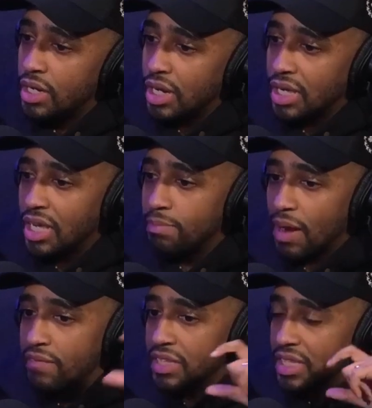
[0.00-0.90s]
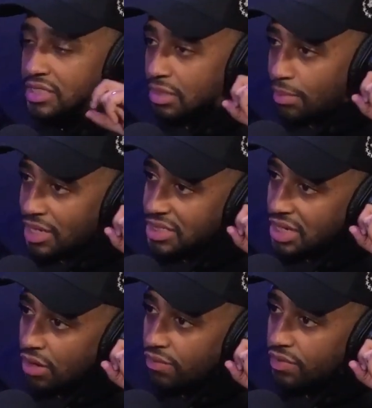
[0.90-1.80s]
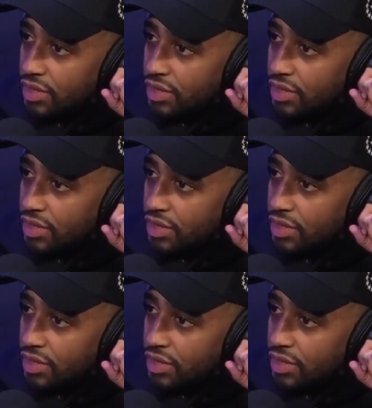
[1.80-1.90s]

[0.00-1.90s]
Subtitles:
than keep everything to myself.